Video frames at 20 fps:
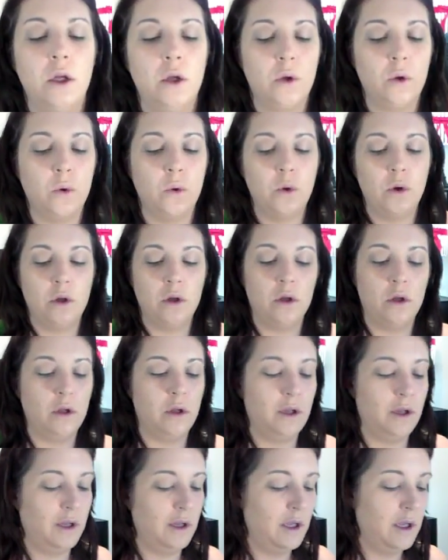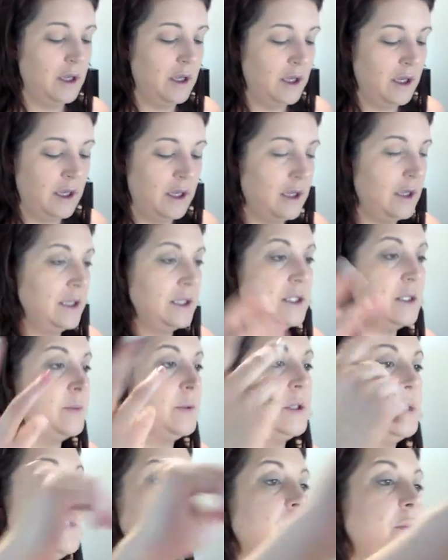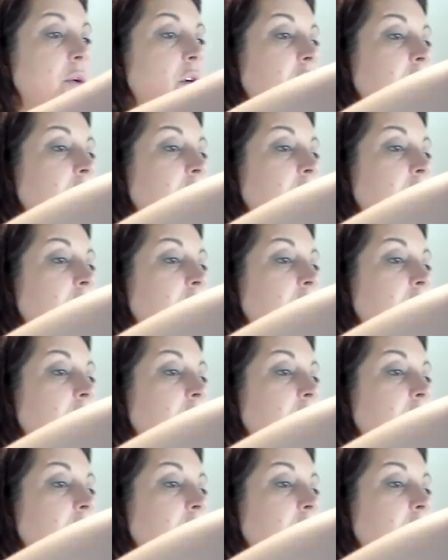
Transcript: Glow. Let's put some